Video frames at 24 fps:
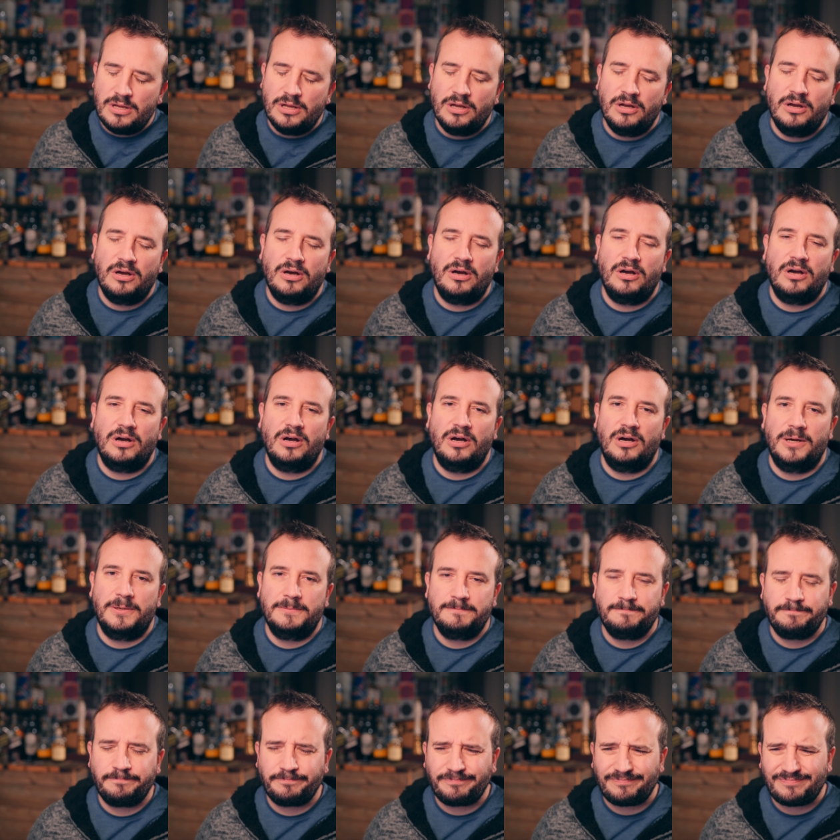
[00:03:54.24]
Oh,
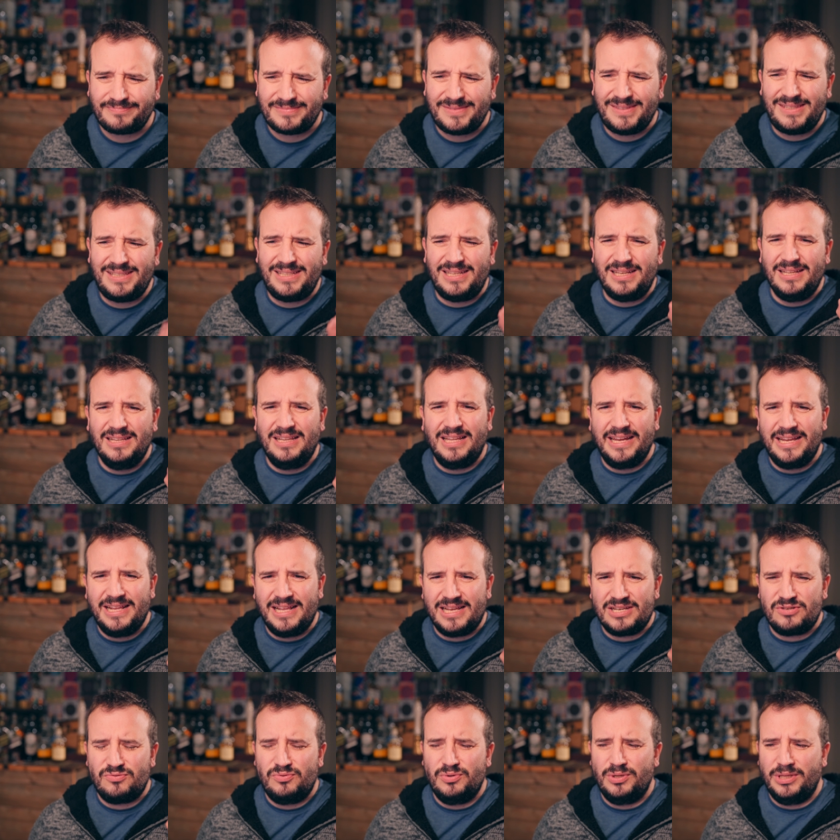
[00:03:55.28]
like
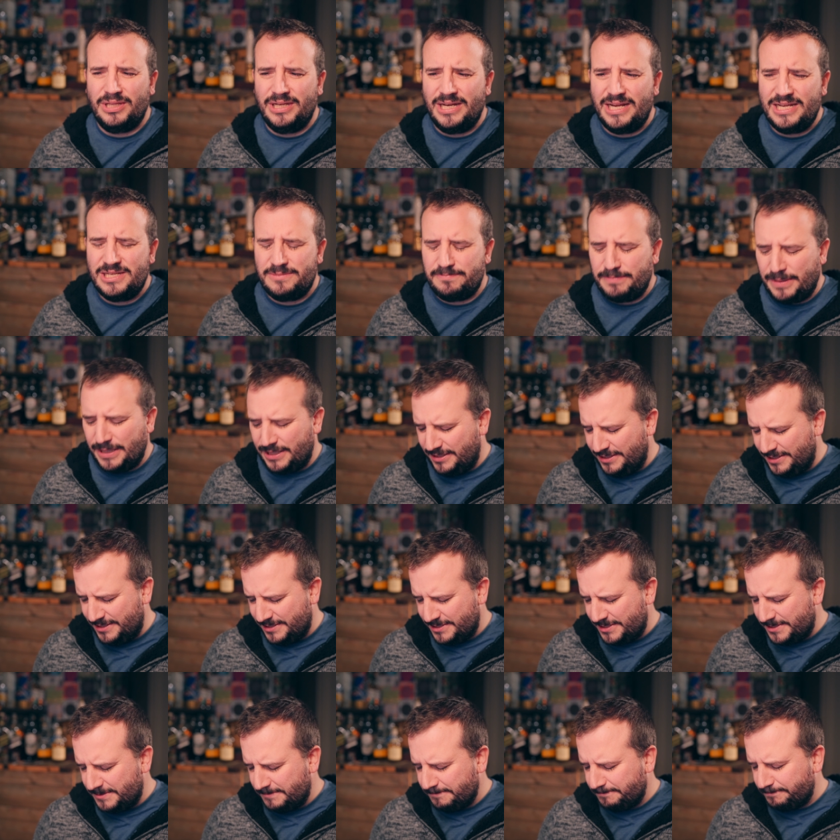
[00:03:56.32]
this really nice
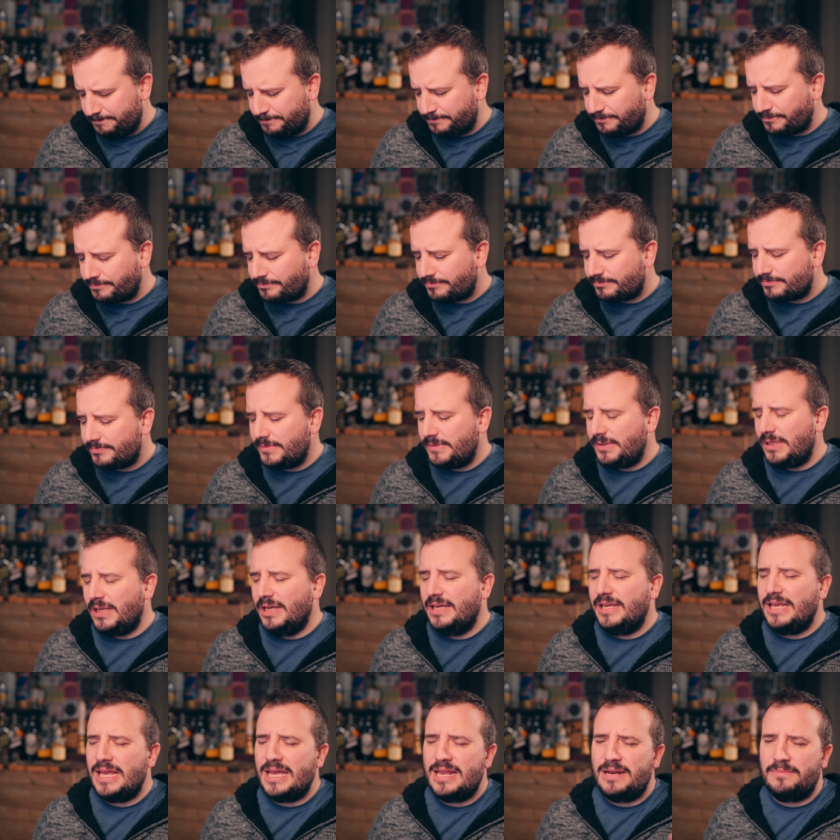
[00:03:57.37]
bitterness.
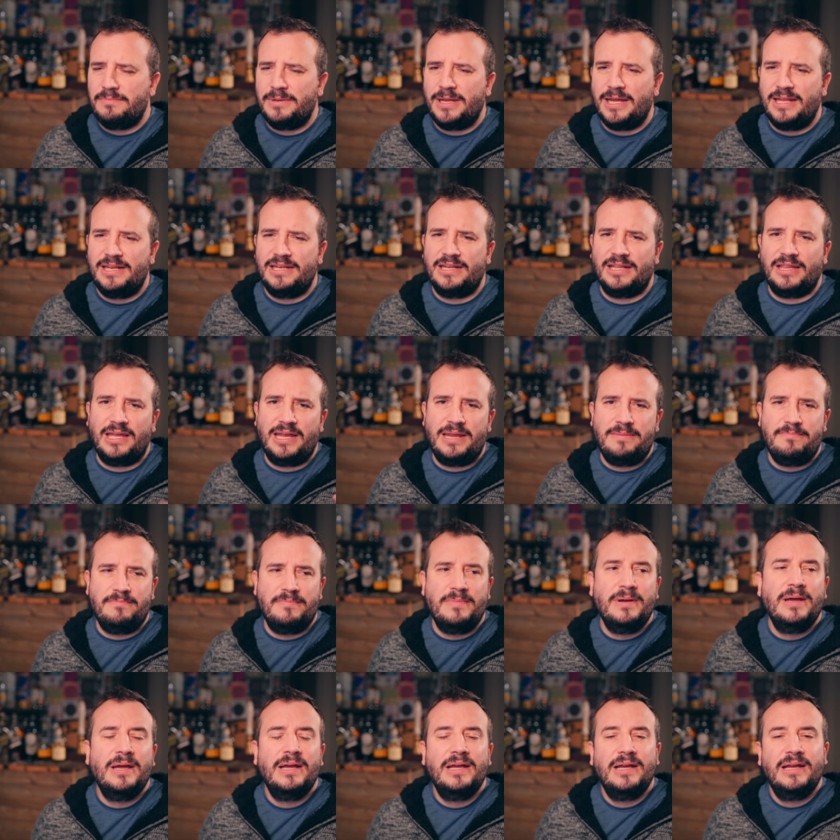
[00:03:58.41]
Again, I'm getting the lime
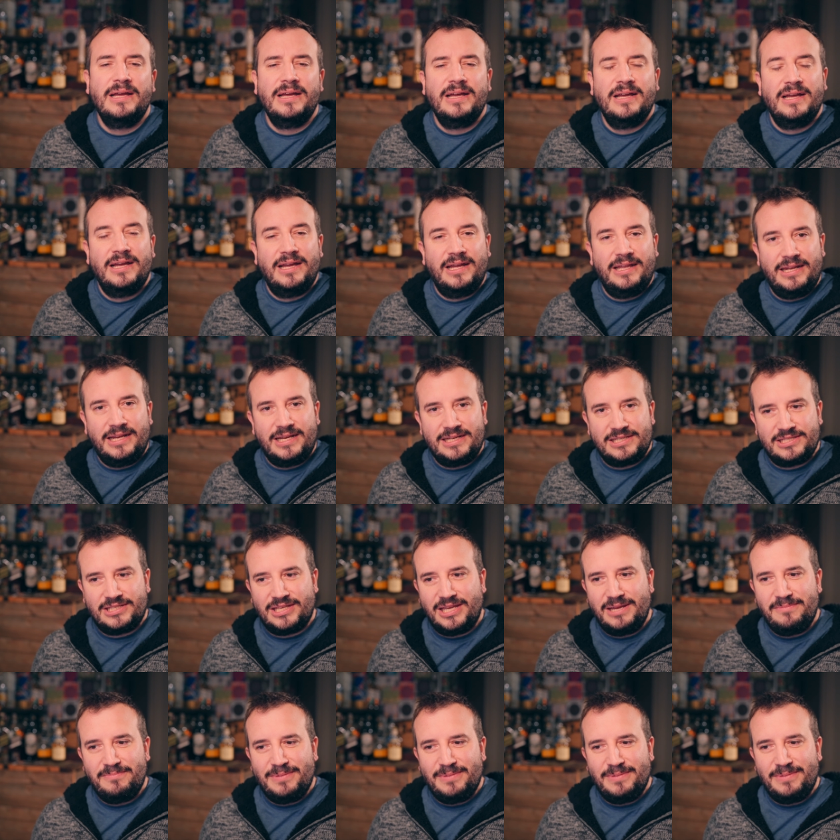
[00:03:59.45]
and that slight